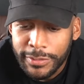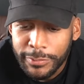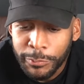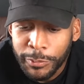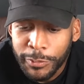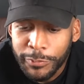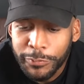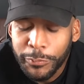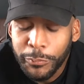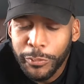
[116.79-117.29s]

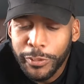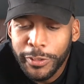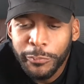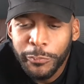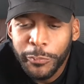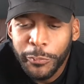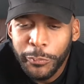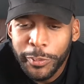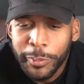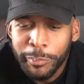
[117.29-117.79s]
well, for
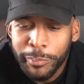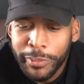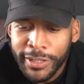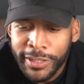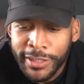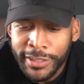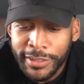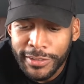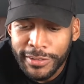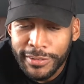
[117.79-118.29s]
one, when we
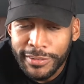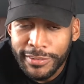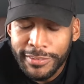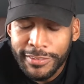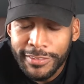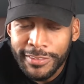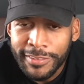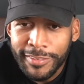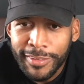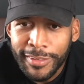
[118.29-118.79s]
met,
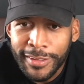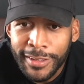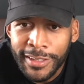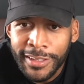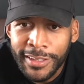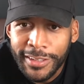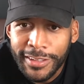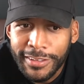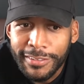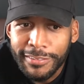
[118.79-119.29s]
it's
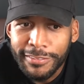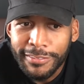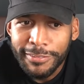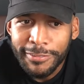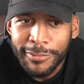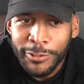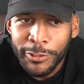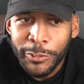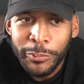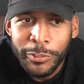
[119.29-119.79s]
like,
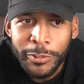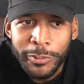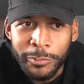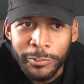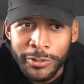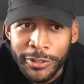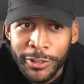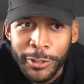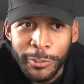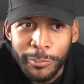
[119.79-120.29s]
you
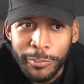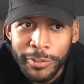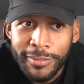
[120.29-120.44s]
were dope.